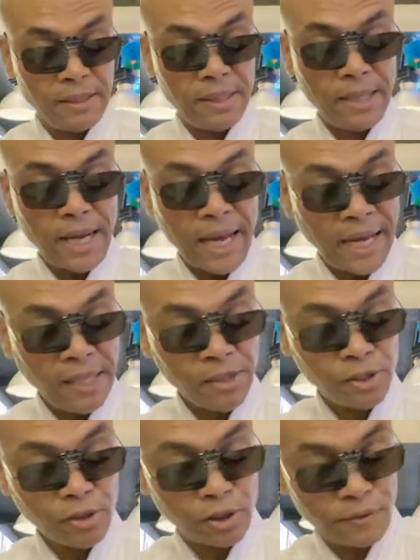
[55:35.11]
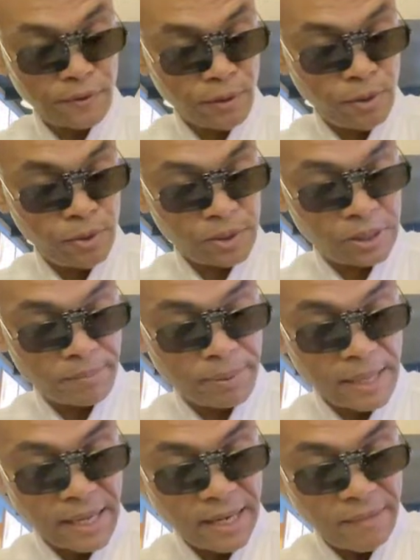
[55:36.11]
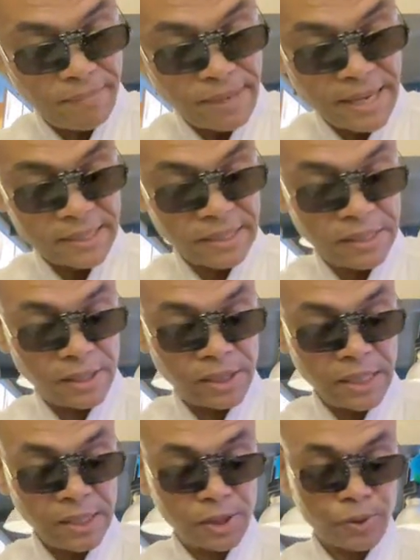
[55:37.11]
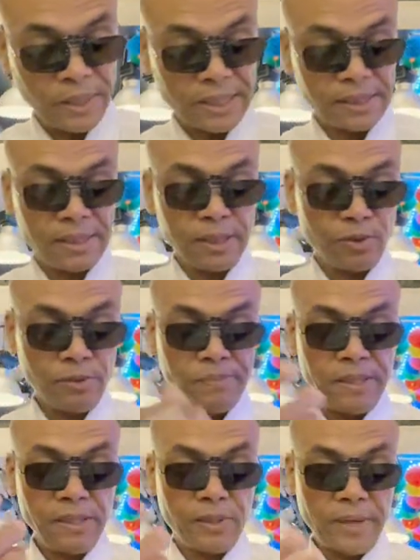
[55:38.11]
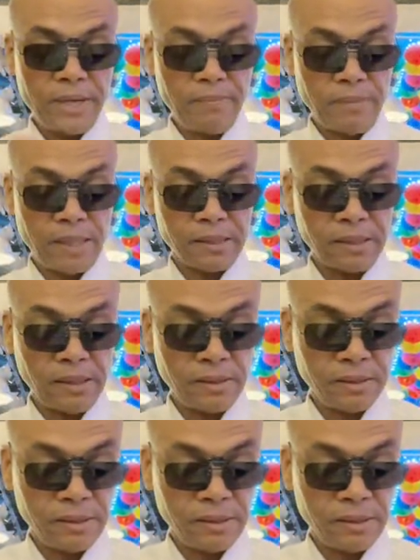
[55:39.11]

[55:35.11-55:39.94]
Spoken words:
the angel's food supplied by the genetrix, this would be the great mother,